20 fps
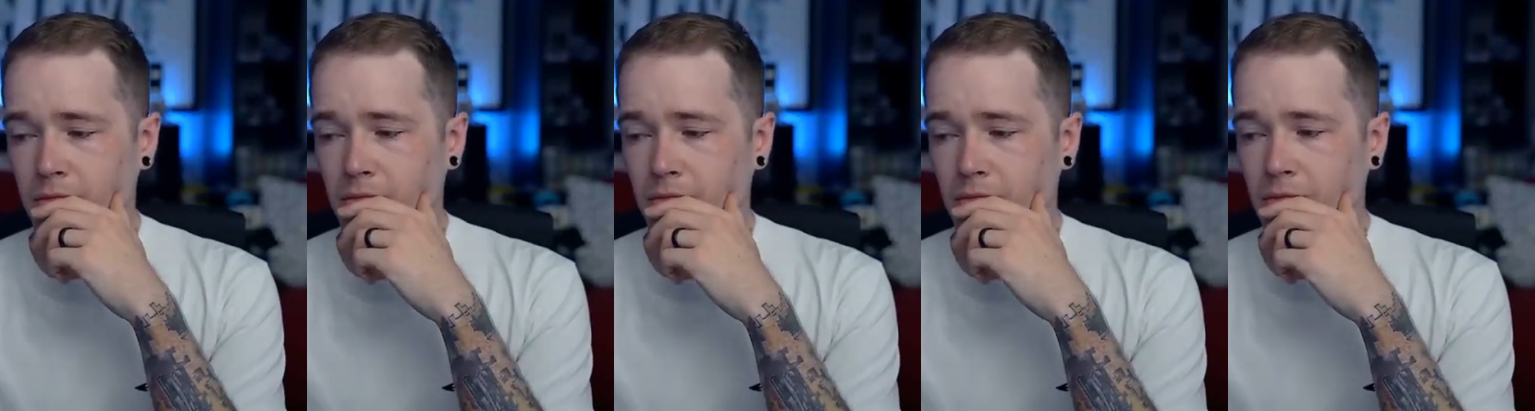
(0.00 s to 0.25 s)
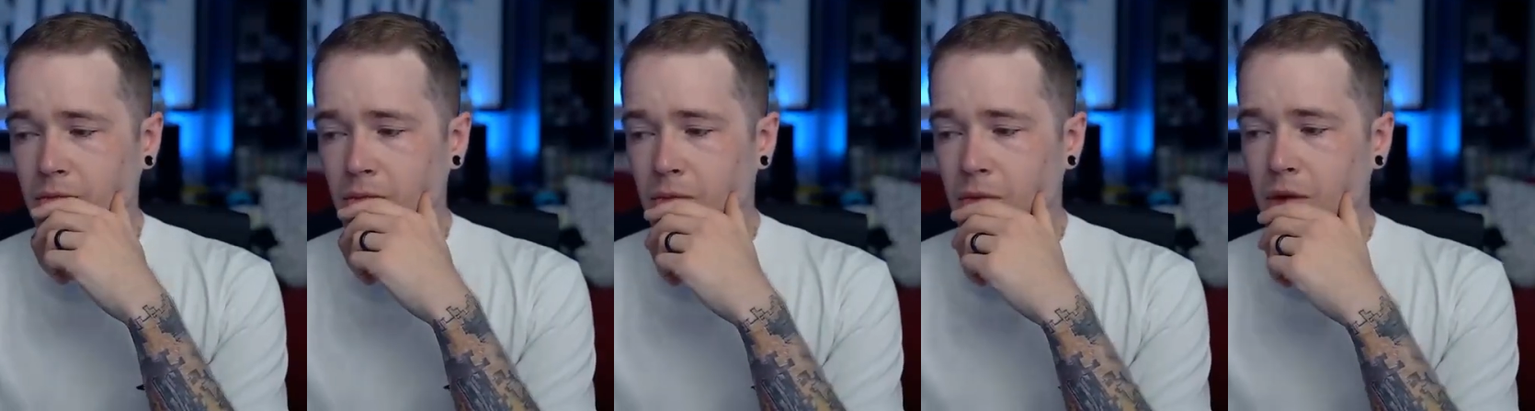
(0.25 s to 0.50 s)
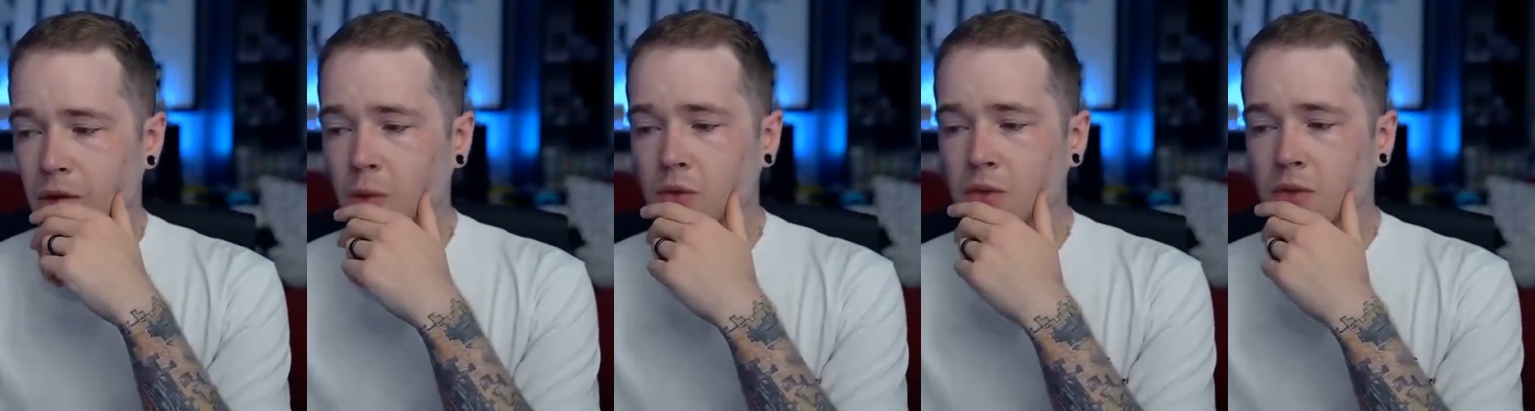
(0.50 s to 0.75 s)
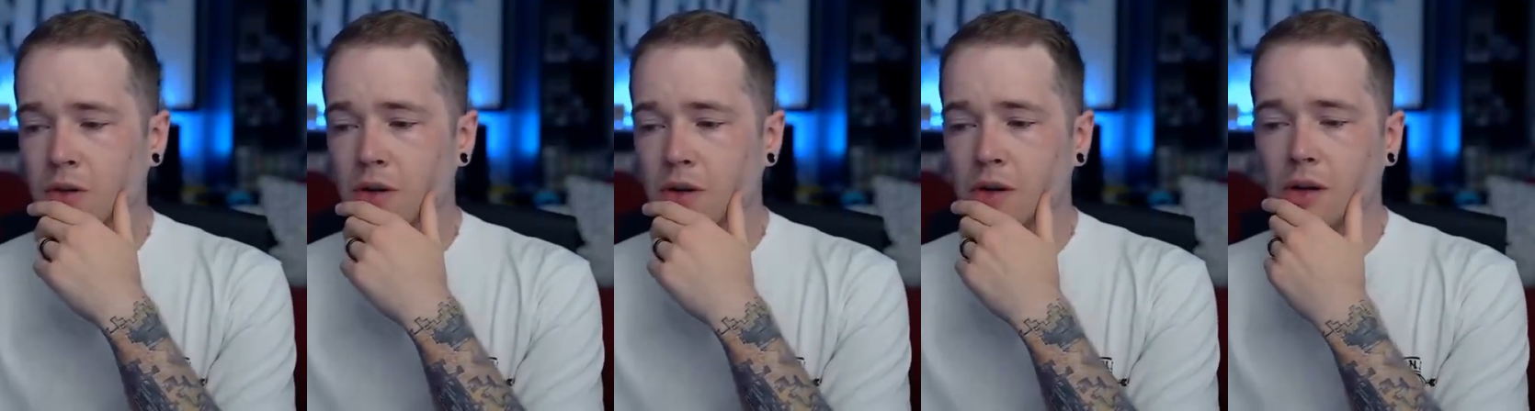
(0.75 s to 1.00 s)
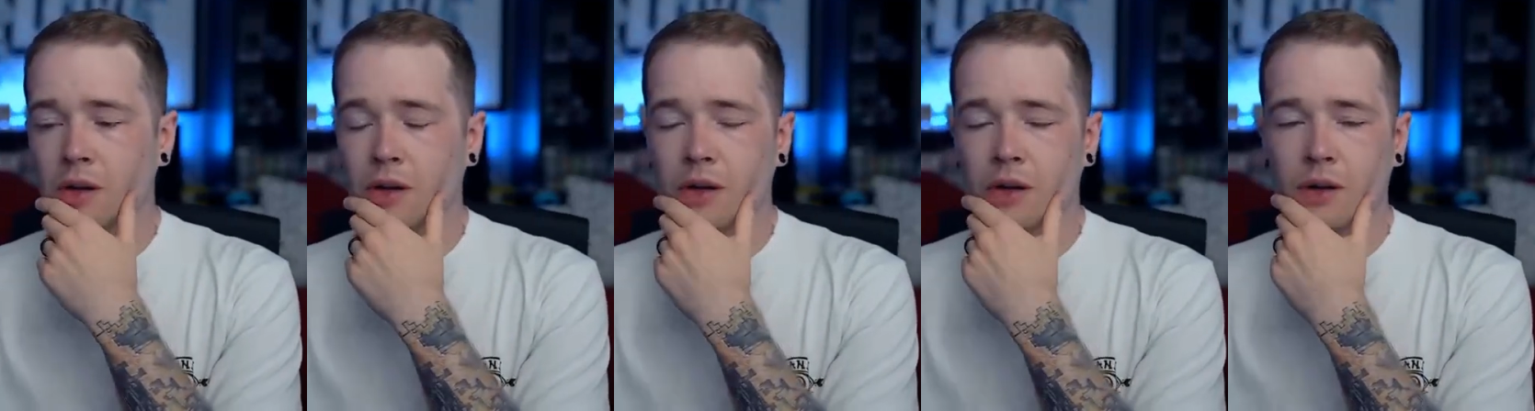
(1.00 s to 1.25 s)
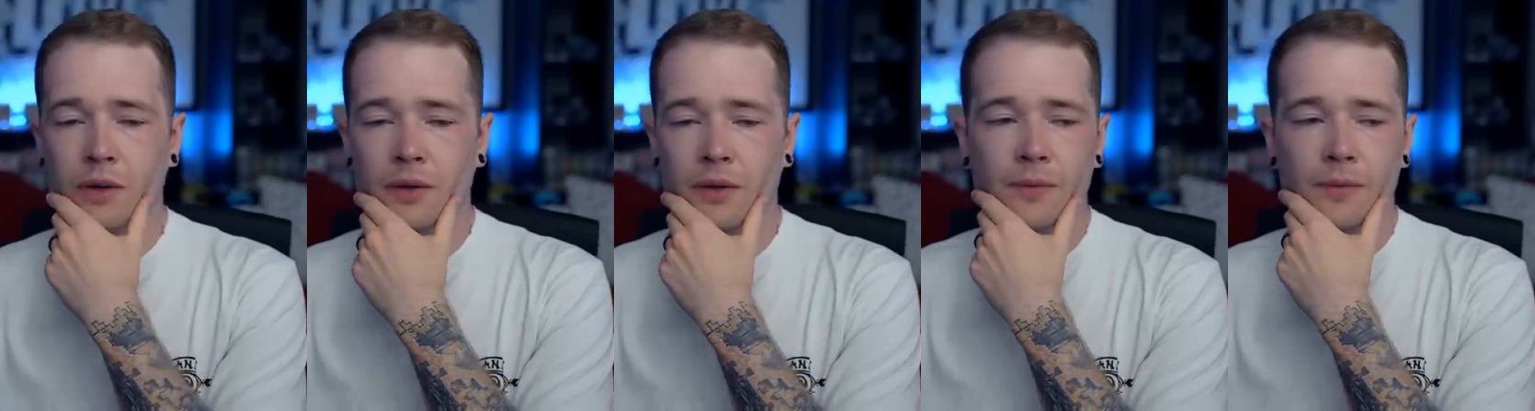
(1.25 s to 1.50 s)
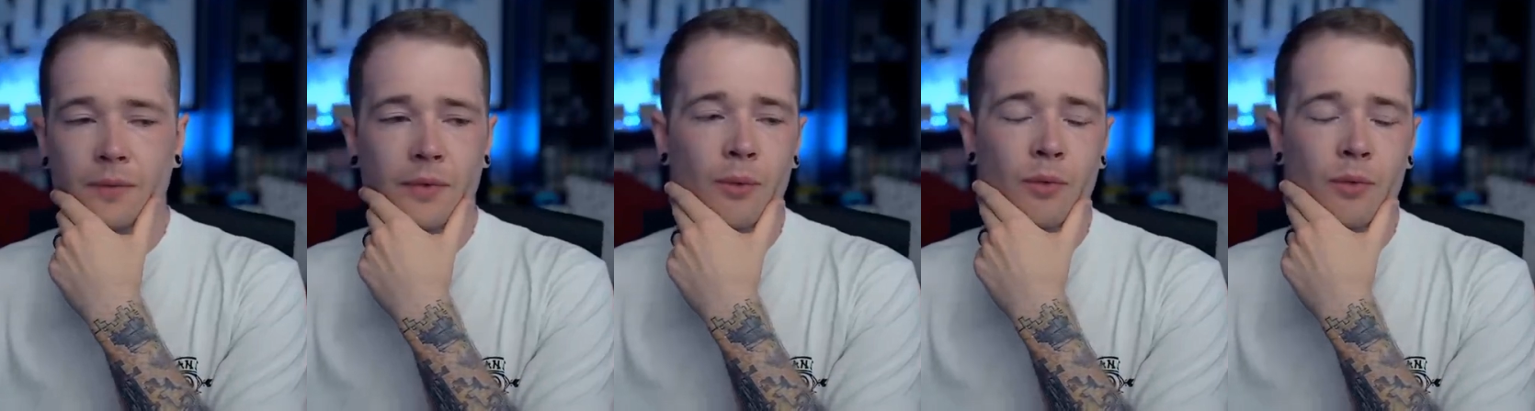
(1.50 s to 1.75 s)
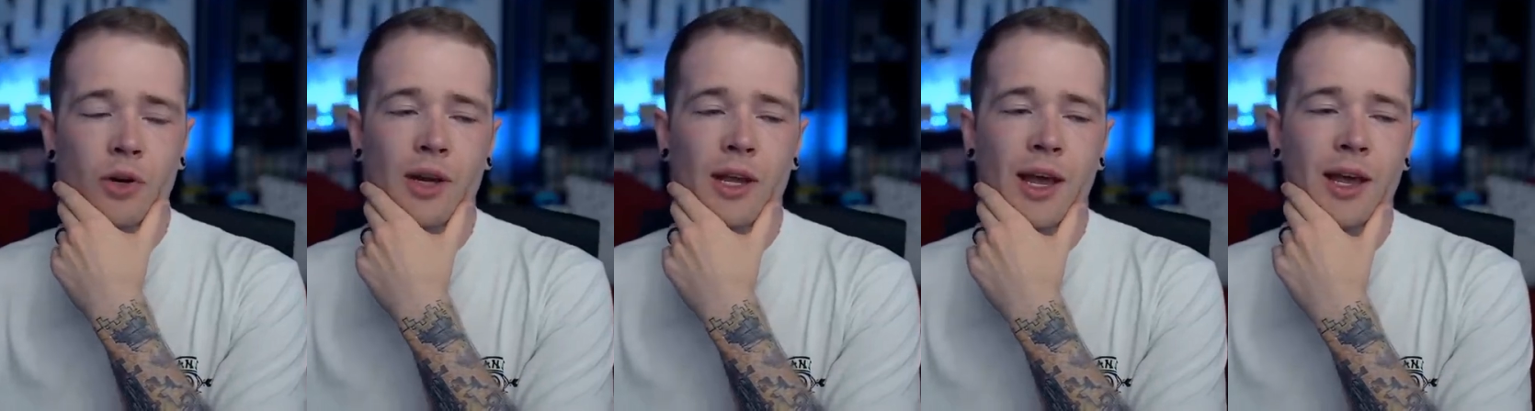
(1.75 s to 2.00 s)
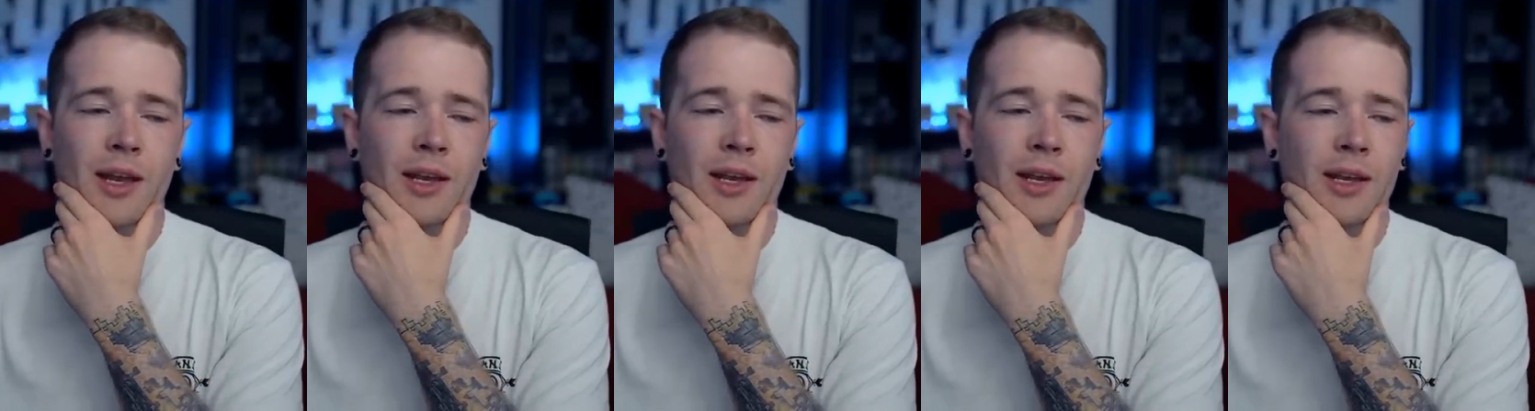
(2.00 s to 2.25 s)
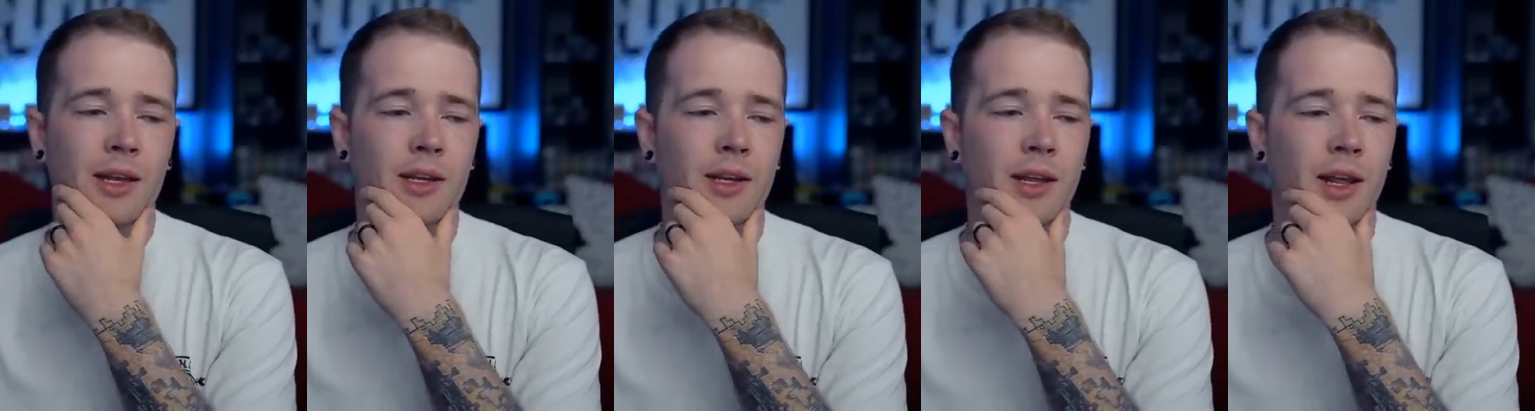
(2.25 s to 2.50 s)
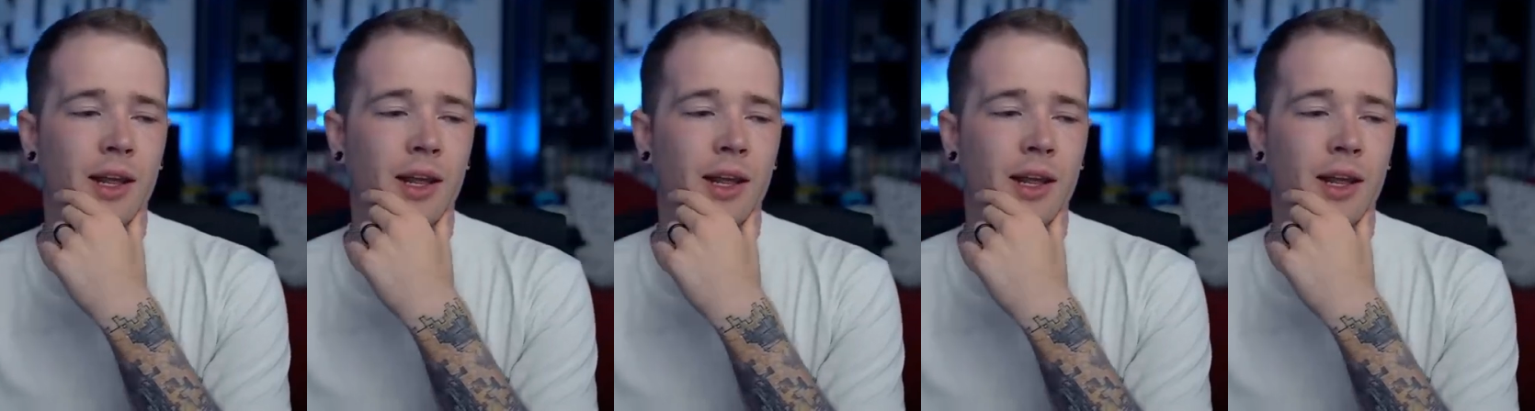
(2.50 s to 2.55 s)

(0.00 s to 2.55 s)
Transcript: I was gonna. I'm not gonna edit, but